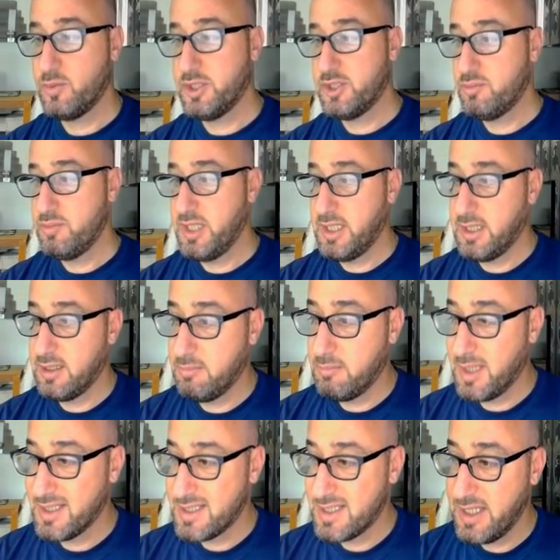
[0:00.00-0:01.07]
which mean
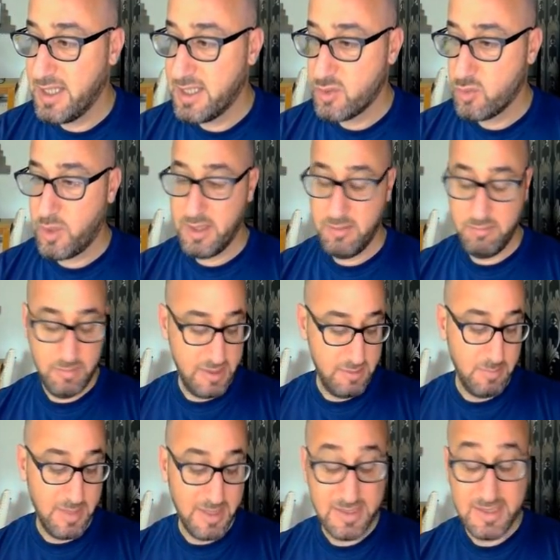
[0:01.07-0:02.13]
monthly S1,
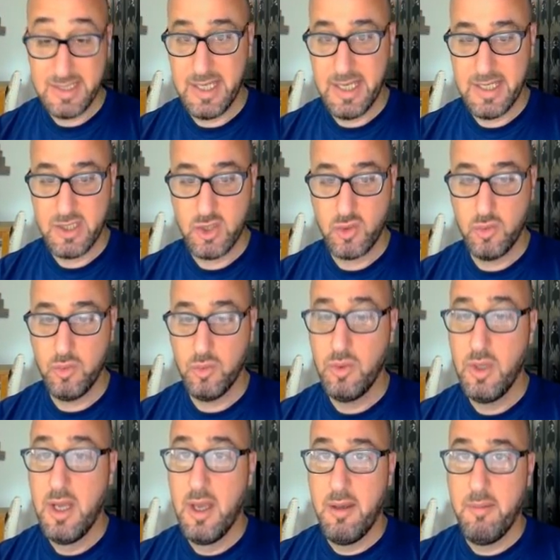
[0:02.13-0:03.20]
monthly S2
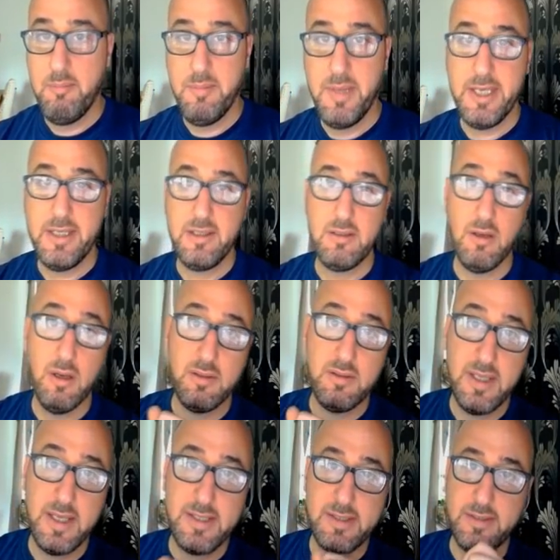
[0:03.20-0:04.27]
may got
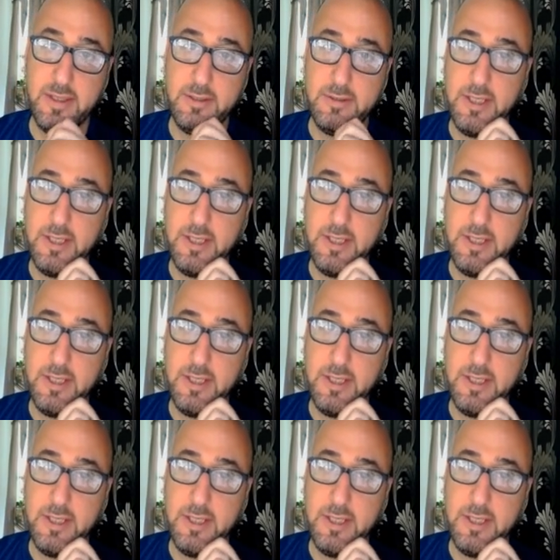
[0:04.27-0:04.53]
tested.